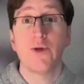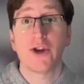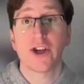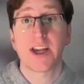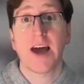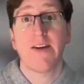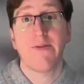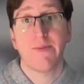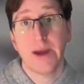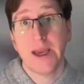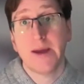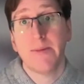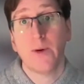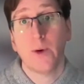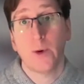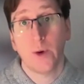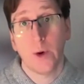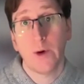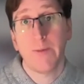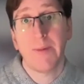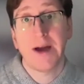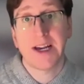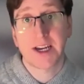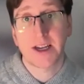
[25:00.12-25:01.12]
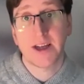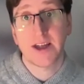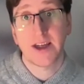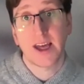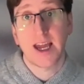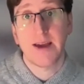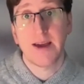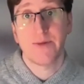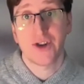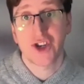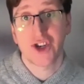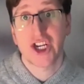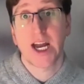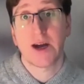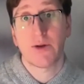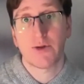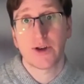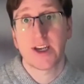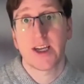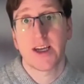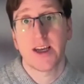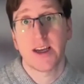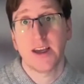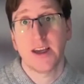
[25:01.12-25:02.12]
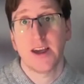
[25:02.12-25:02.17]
just have people who are better at the game shouting at